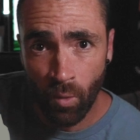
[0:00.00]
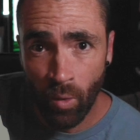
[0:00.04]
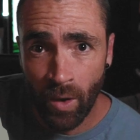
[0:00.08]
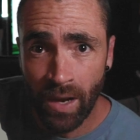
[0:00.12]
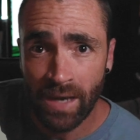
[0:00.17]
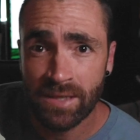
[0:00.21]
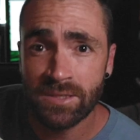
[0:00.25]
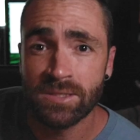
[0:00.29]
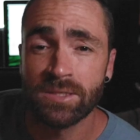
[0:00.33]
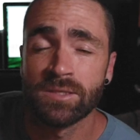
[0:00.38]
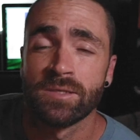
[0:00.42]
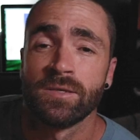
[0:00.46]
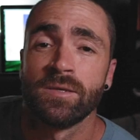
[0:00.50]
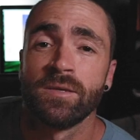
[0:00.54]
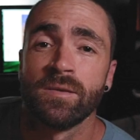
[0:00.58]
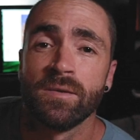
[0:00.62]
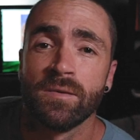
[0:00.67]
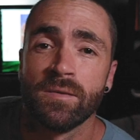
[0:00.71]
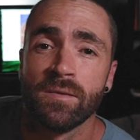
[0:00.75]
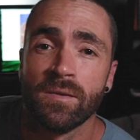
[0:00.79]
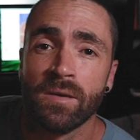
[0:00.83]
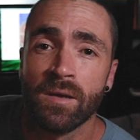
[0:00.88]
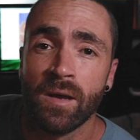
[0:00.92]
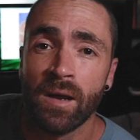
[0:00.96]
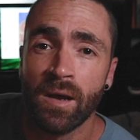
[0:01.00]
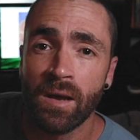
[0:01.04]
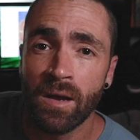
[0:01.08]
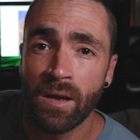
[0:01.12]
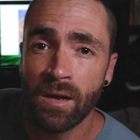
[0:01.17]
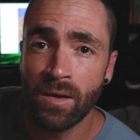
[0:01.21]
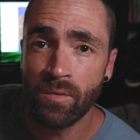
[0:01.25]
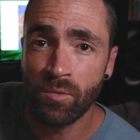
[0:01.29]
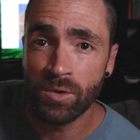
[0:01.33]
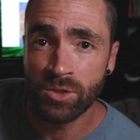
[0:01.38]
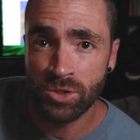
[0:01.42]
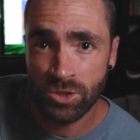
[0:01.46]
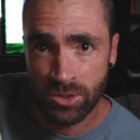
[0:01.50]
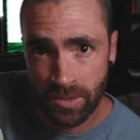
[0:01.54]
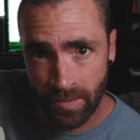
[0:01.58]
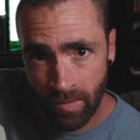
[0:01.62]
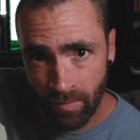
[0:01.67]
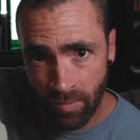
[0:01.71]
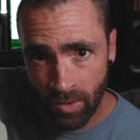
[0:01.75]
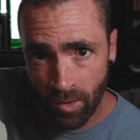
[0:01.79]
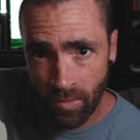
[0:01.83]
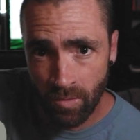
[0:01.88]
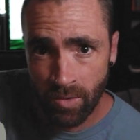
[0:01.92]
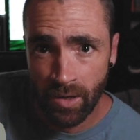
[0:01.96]
west, which is in the
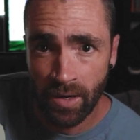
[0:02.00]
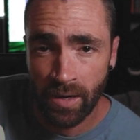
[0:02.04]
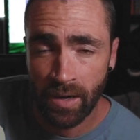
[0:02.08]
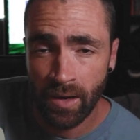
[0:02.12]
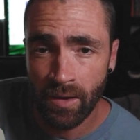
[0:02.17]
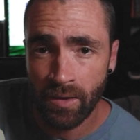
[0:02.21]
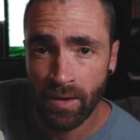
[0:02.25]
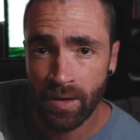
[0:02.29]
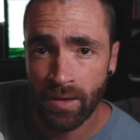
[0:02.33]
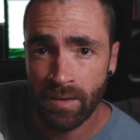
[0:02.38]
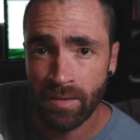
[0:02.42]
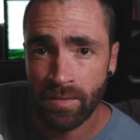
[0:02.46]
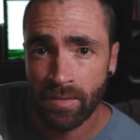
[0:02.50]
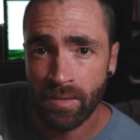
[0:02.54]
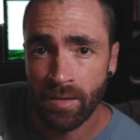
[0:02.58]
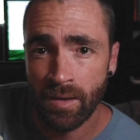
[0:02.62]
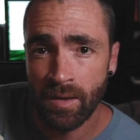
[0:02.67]
Pilbara area.